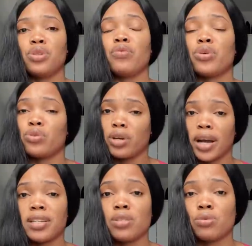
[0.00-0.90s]
for you
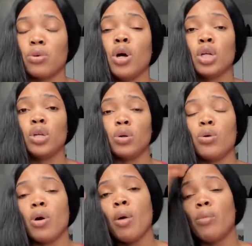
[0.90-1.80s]
guys to
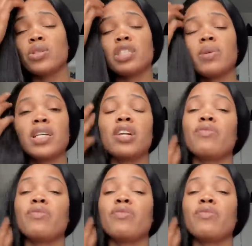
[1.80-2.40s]
know, most especially